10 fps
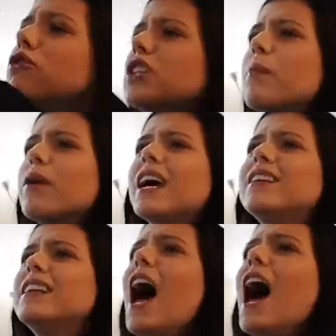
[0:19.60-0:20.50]
You
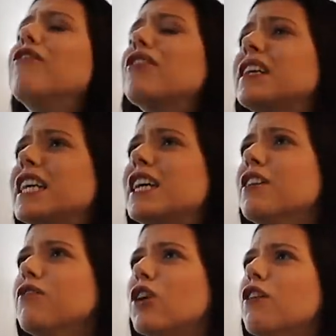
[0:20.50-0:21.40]
jeopardized everything okay,
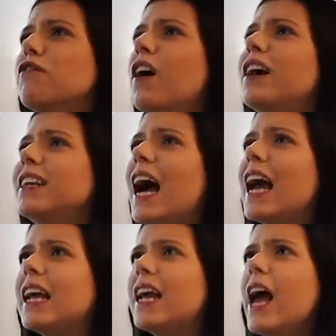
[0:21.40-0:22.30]
for stop. a fun actually night.
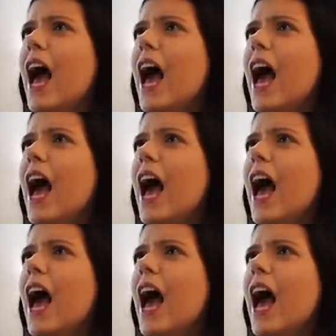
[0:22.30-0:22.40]
Stop. no.